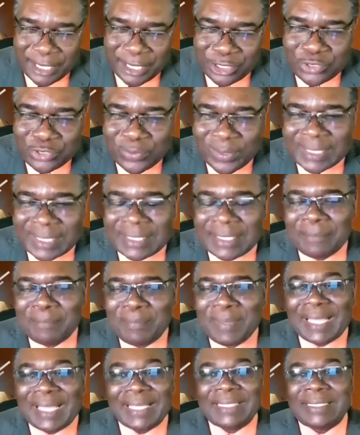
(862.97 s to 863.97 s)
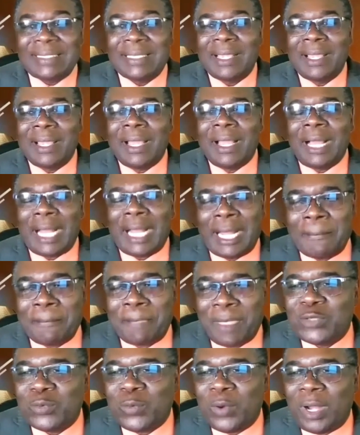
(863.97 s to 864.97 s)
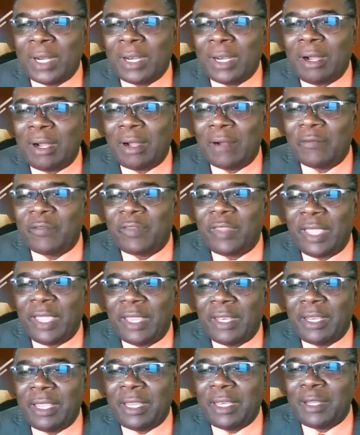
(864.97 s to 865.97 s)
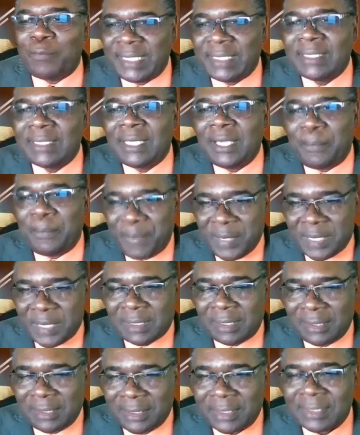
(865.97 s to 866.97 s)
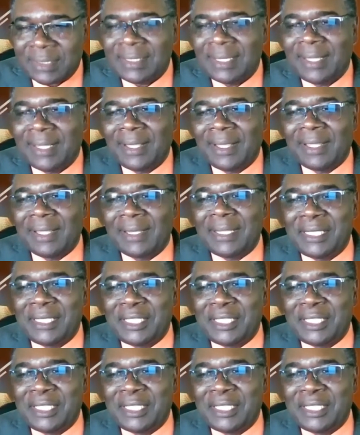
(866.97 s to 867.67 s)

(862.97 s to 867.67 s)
is interesting because this is one of the prison epistles.